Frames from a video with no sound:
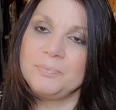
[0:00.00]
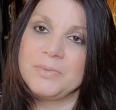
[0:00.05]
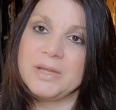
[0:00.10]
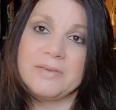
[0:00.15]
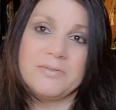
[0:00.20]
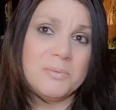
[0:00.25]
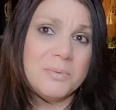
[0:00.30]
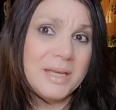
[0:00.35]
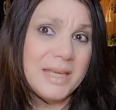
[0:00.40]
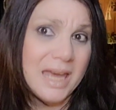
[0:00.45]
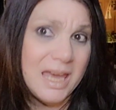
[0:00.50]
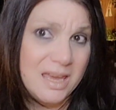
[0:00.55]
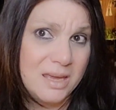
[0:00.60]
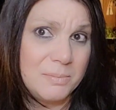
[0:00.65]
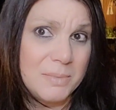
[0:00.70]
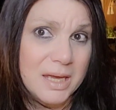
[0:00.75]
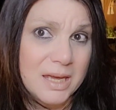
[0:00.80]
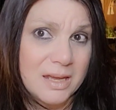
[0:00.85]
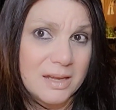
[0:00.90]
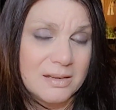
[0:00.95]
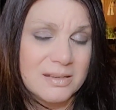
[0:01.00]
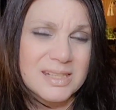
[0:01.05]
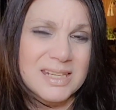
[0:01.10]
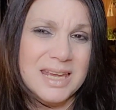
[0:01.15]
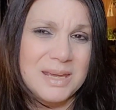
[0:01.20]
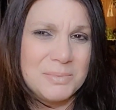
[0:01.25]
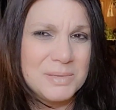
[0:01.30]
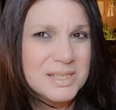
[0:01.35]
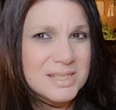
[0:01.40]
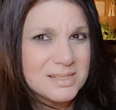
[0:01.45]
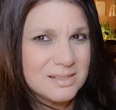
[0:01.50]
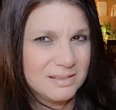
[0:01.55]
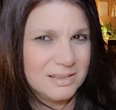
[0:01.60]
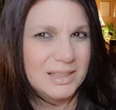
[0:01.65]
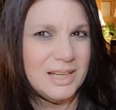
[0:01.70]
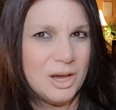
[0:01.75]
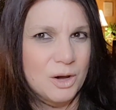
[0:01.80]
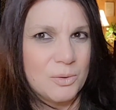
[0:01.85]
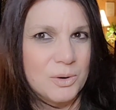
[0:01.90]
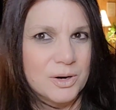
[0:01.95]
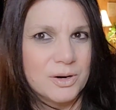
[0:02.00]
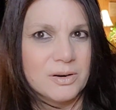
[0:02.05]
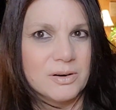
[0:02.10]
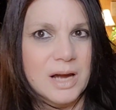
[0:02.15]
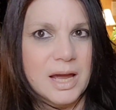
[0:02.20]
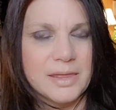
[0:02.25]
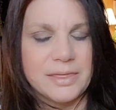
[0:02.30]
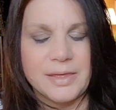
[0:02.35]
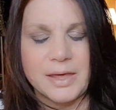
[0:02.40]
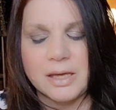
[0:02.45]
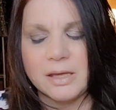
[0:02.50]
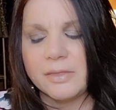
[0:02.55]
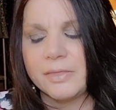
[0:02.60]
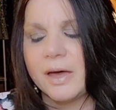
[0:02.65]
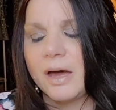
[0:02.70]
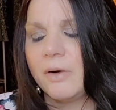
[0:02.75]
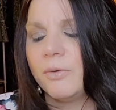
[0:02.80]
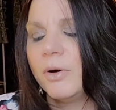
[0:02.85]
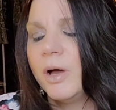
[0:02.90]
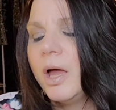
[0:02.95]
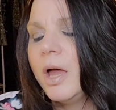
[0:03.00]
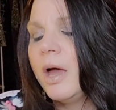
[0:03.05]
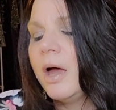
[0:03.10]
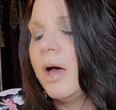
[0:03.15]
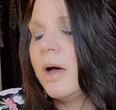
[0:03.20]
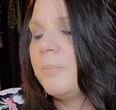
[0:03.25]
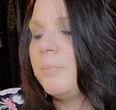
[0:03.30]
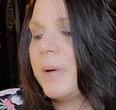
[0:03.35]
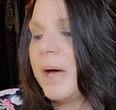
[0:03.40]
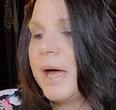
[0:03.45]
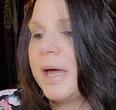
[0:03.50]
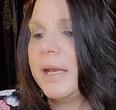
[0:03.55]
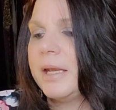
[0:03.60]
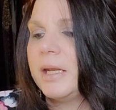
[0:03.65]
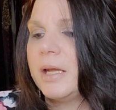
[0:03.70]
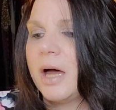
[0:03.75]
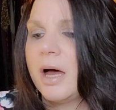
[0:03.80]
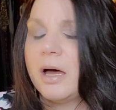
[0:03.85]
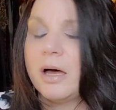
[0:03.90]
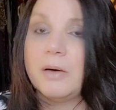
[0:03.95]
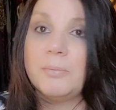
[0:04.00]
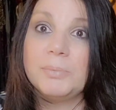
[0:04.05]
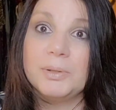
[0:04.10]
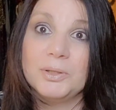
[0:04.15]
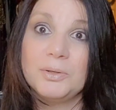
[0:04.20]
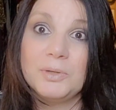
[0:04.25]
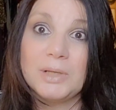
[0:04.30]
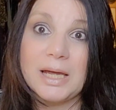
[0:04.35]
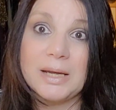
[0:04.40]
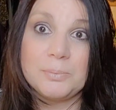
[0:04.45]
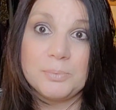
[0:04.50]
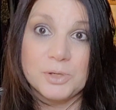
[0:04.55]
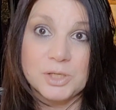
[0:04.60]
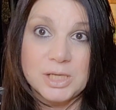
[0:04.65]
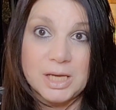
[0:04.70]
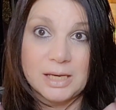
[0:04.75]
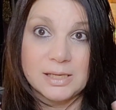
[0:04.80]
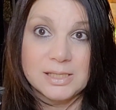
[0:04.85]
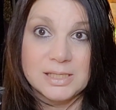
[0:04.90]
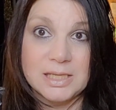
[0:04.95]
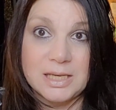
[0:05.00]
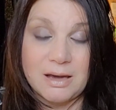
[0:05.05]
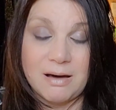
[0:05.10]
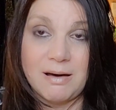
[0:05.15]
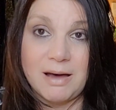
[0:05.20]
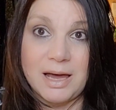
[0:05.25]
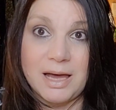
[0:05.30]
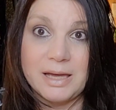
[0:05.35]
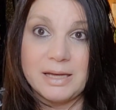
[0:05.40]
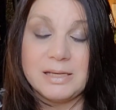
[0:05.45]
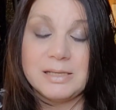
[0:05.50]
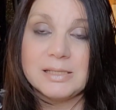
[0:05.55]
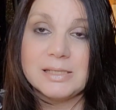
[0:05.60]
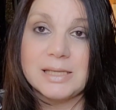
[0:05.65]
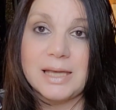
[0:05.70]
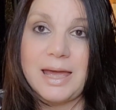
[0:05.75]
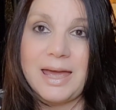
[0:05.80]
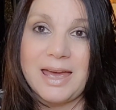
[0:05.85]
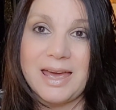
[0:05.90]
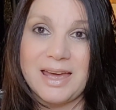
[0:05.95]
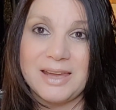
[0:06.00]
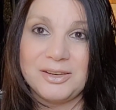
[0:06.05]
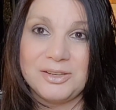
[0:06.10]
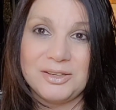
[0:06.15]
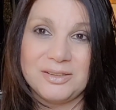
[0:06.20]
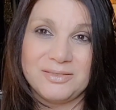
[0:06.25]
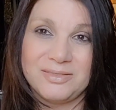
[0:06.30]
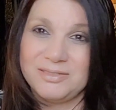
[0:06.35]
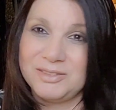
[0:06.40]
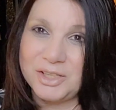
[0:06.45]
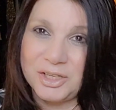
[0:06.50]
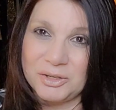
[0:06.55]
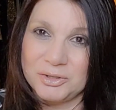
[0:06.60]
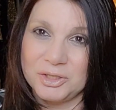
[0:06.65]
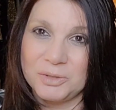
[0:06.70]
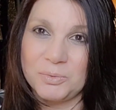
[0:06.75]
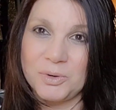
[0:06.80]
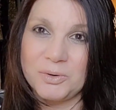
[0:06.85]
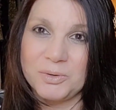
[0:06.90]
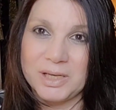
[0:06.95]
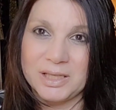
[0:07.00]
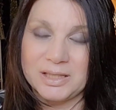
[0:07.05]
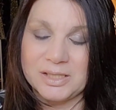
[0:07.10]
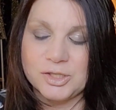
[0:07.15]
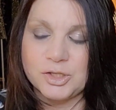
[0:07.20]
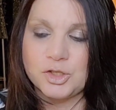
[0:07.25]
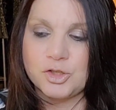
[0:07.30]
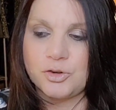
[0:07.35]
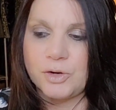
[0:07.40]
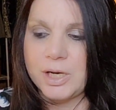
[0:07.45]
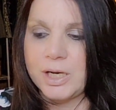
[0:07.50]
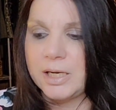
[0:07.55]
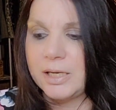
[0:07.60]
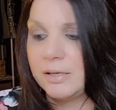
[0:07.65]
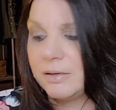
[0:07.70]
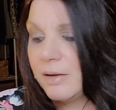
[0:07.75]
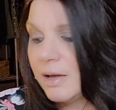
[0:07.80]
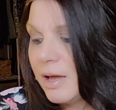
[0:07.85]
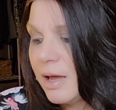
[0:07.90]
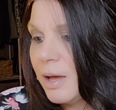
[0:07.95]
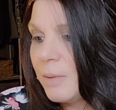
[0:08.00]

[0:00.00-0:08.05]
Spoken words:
Even gaming. Gaming's lower, I think, though. But blue light protects the eyes and, you won't get the strain.